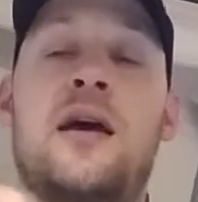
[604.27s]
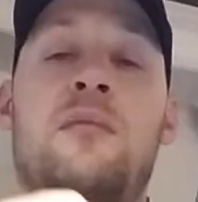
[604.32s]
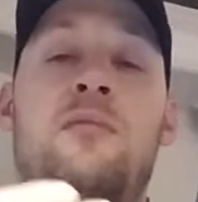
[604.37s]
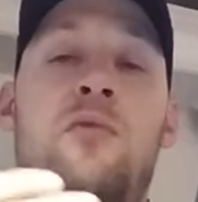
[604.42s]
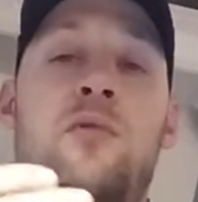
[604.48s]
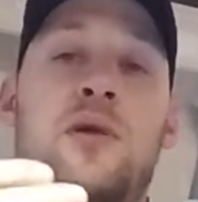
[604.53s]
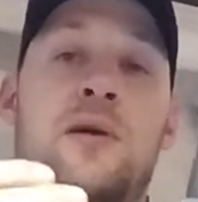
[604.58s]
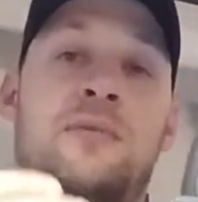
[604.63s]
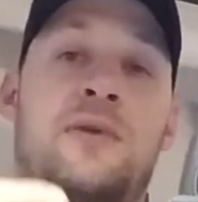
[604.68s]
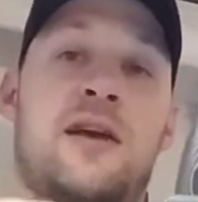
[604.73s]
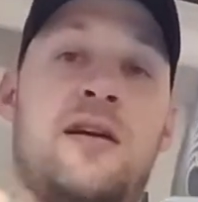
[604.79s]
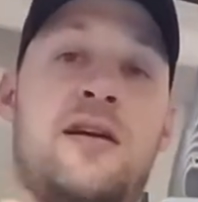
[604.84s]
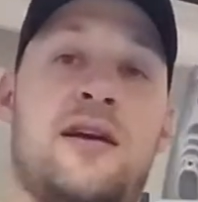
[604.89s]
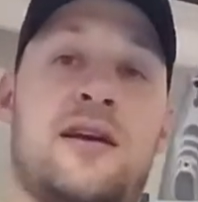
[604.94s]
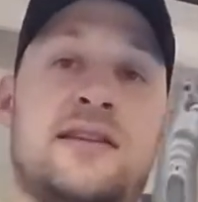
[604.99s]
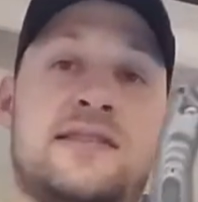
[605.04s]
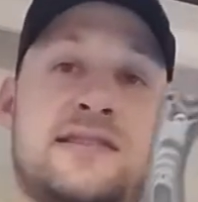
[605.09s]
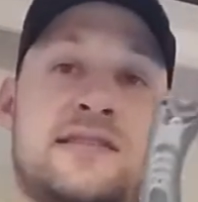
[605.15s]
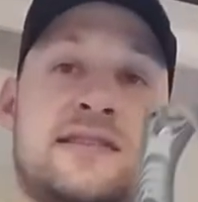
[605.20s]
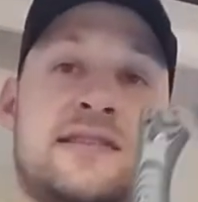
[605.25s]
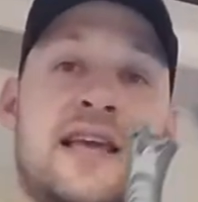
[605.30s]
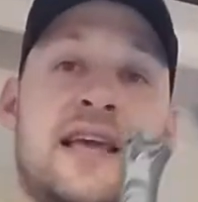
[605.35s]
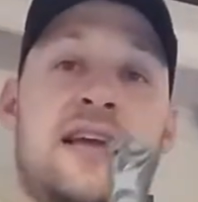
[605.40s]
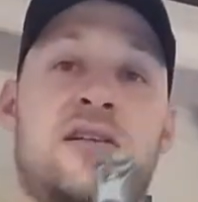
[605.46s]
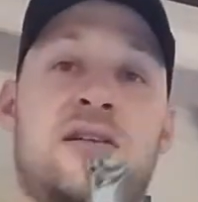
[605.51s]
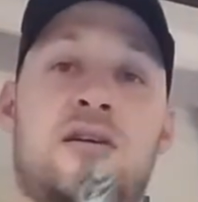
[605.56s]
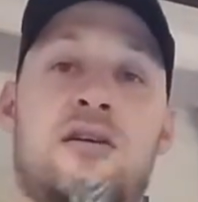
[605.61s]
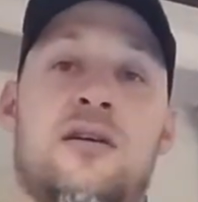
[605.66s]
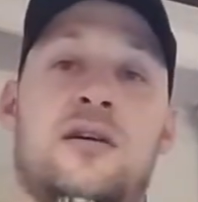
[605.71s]
But when I'm carrying it as a
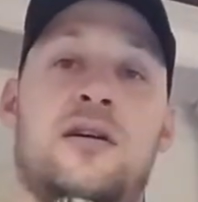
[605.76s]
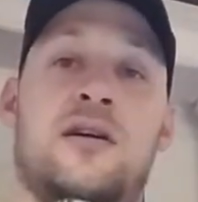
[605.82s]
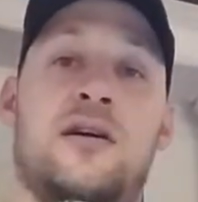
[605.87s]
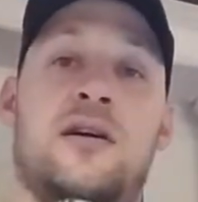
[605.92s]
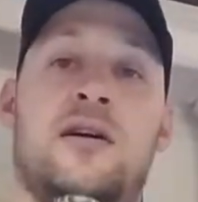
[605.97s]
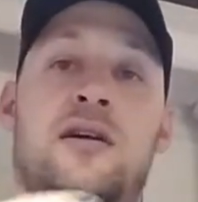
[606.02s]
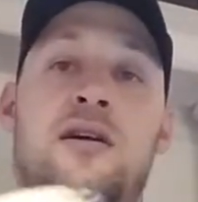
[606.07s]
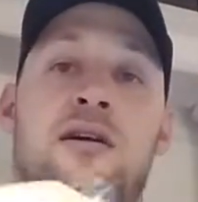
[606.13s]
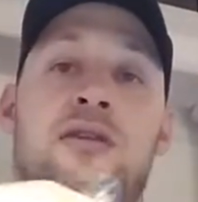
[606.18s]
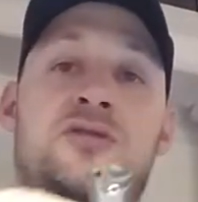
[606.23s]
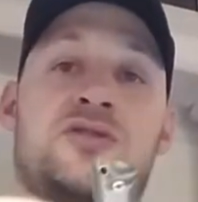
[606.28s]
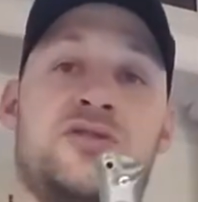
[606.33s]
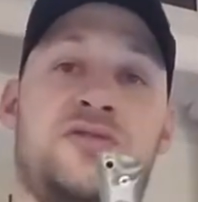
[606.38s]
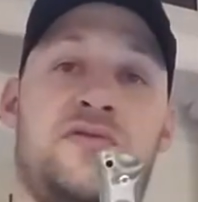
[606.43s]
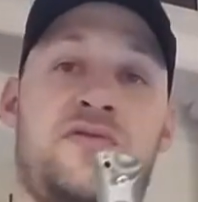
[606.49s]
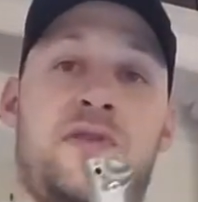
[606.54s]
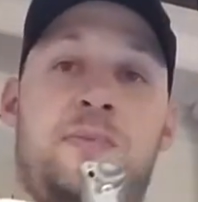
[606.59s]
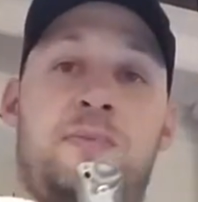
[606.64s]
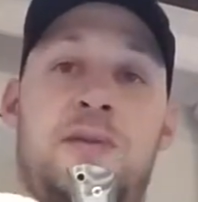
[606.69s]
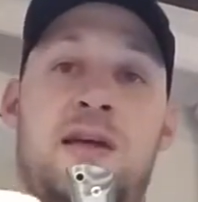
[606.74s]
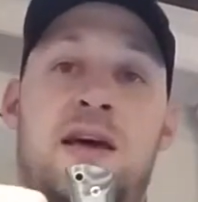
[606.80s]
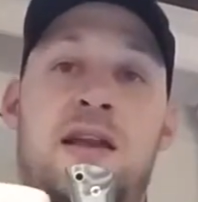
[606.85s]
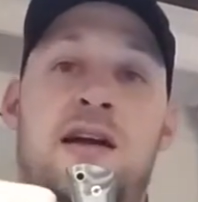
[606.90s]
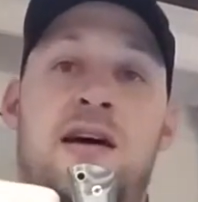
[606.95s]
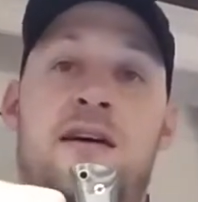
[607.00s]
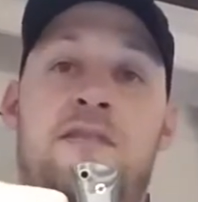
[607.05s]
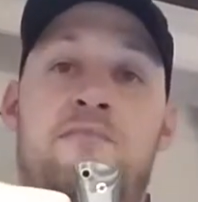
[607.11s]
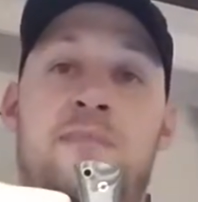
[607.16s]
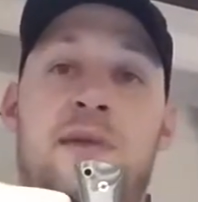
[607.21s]
dangler, just flip that
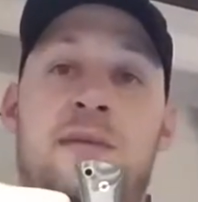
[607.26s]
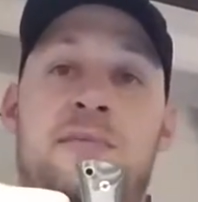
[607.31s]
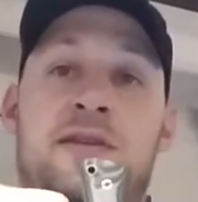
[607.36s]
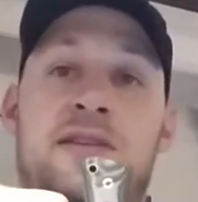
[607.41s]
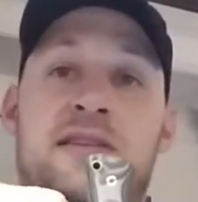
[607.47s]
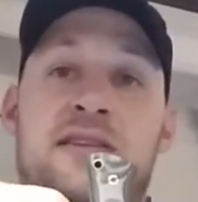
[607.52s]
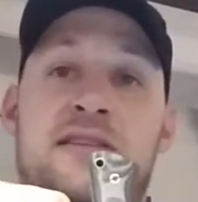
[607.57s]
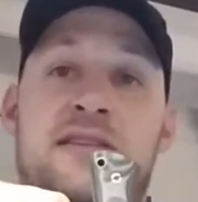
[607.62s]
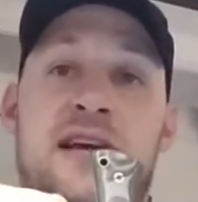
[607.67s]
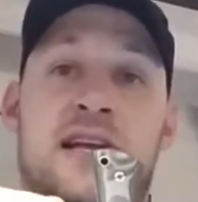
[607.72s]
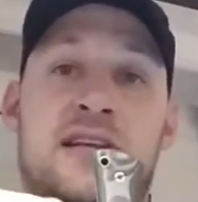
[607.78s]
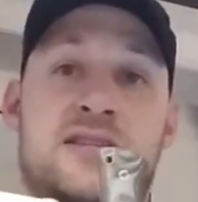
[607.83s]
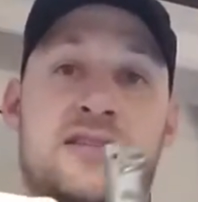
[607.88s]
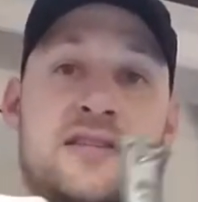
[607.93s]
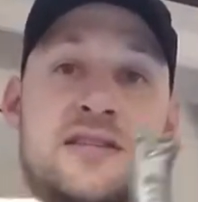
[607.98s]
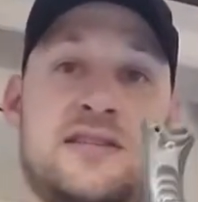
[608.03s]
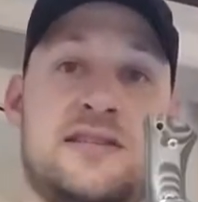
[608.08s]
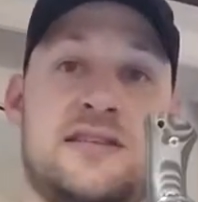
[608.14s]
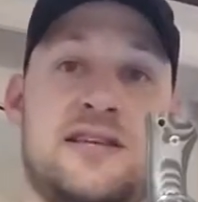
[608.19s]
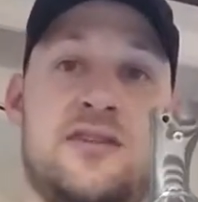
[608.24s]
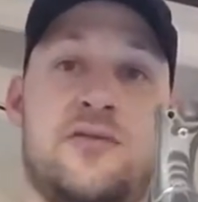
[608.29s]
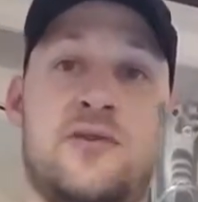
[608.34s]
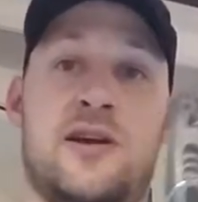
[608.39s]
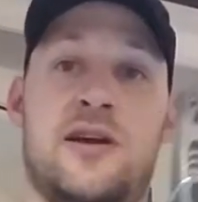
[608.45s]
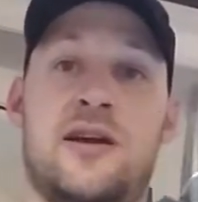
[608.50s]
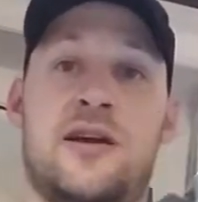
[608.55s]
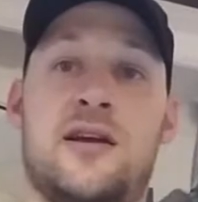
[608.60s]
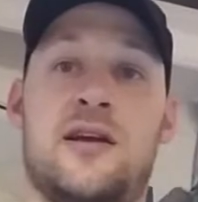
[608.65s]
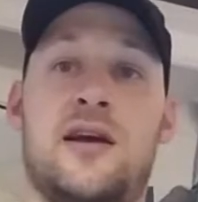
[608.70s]
up, maybe detach the
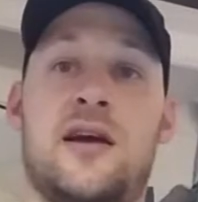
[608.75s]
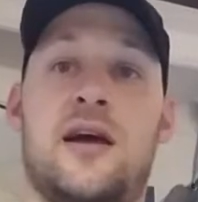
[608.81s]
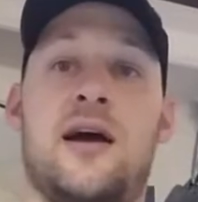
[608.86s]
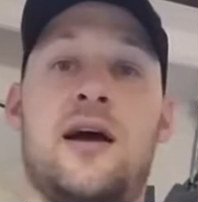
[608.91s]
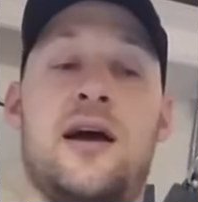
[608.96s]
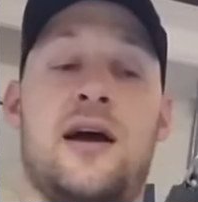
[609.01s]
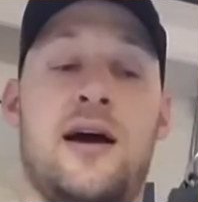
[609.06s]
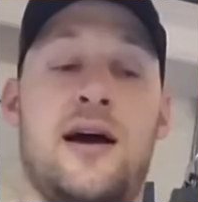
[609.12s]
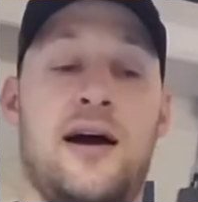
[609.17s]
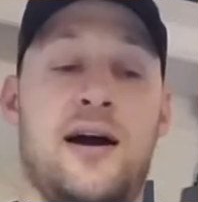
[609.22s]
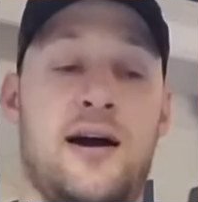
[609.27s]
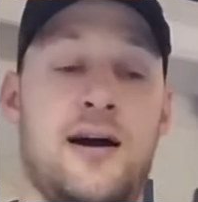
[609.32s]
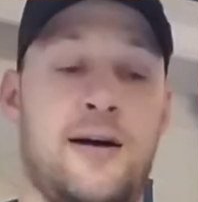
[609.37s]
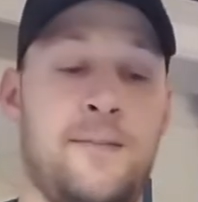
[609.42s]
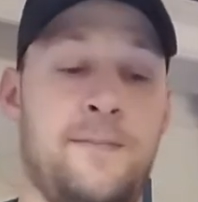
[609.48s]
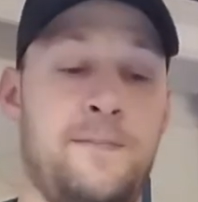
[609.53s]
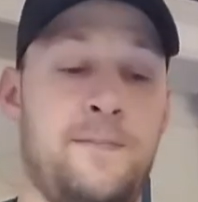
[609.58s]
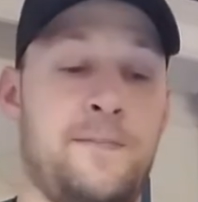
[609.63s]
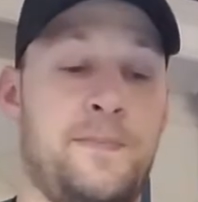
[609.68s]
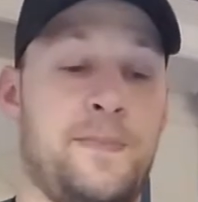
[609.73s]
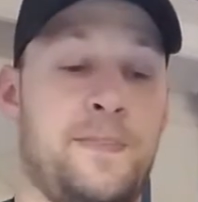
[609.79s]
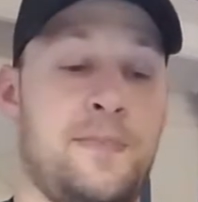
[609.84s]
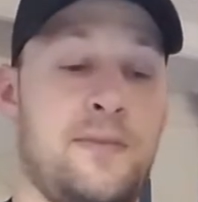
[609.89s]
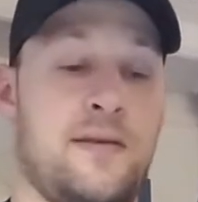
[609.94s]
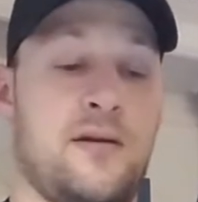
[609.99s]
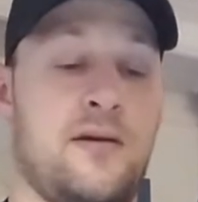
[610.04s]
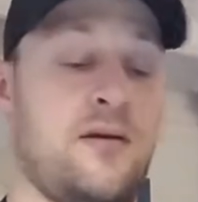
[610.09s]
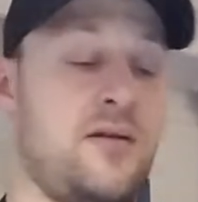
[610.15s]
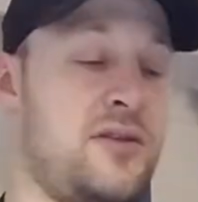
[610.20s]
D-ring, um,
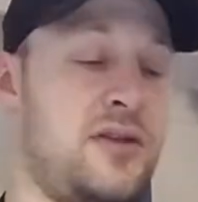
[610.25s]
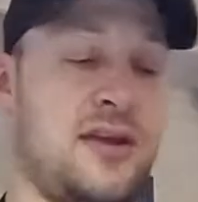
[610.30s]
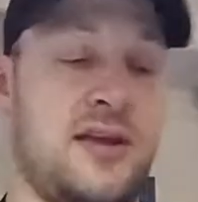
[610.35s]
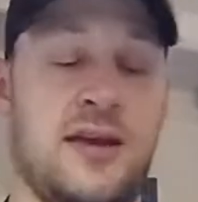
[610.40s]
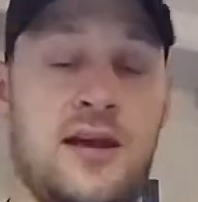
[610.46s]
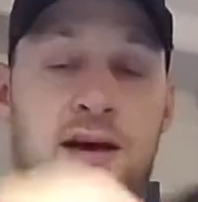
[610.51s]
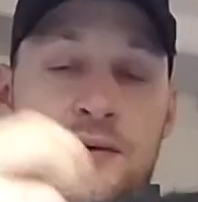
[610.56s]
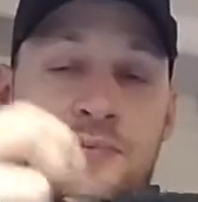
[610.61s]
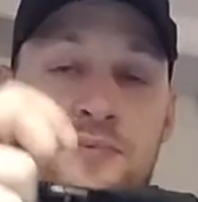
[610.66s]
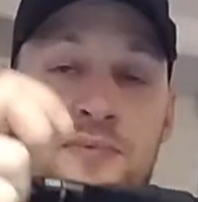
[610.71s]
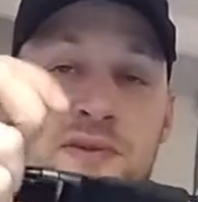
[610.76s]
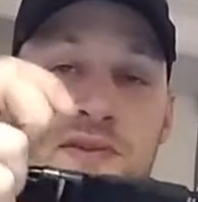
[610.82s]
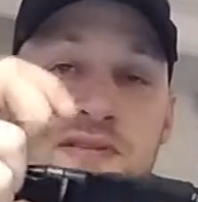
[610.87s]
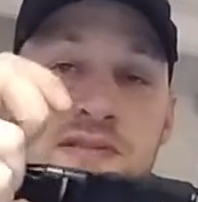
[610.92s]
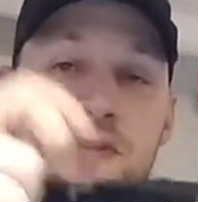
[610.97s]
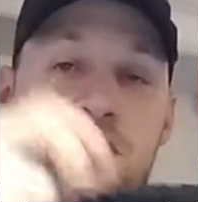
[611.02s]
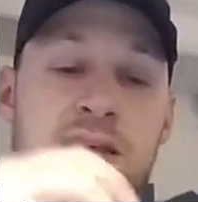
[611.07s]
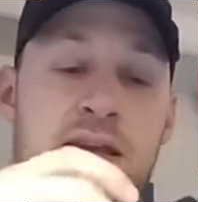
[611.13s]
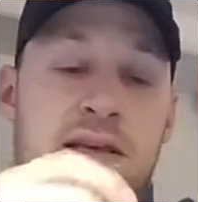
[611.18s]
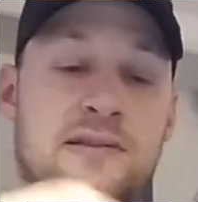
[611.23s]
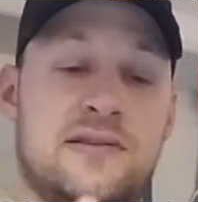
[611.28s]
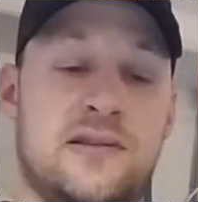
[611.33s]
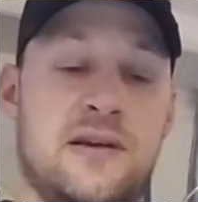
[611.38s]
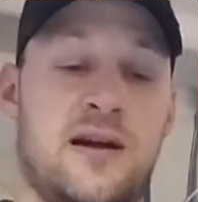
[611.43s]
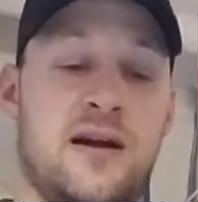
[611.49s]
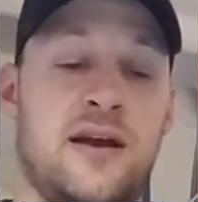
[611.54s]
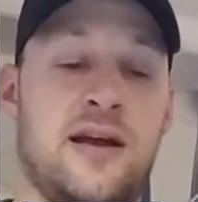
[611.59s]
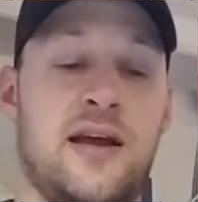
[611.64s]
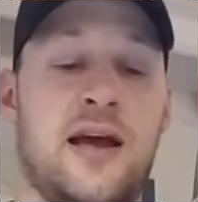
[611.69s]
or the, uh, the sling,
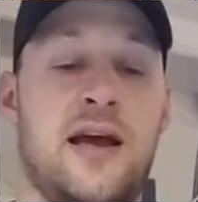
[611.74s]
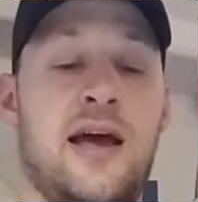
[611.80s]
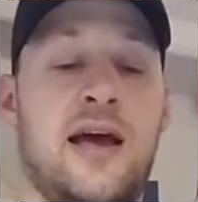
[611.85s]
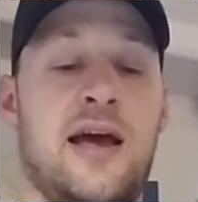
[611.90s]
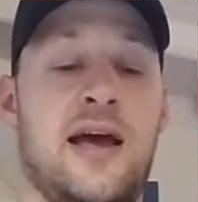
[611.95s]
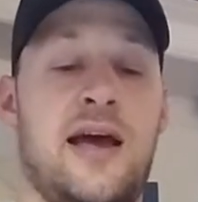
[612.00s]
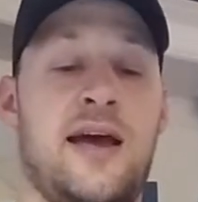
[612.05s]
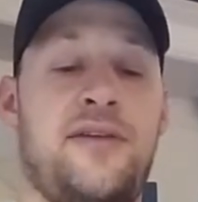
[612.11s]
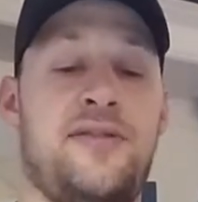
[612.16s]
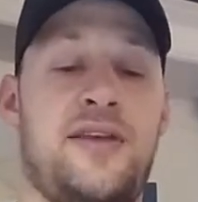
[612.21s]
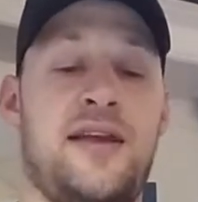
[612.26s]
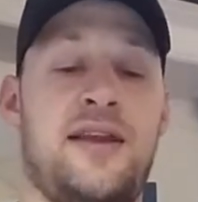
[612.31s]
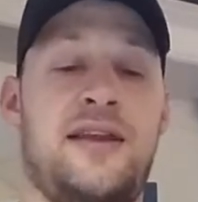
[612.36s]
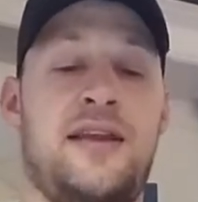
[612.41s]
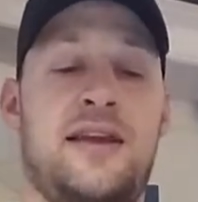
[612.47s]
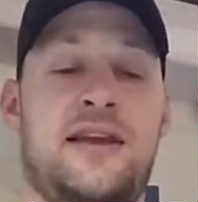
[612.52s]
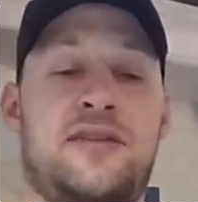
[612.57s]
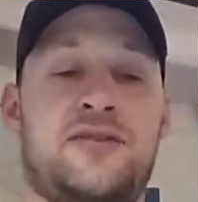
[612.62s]
sorry, and then he can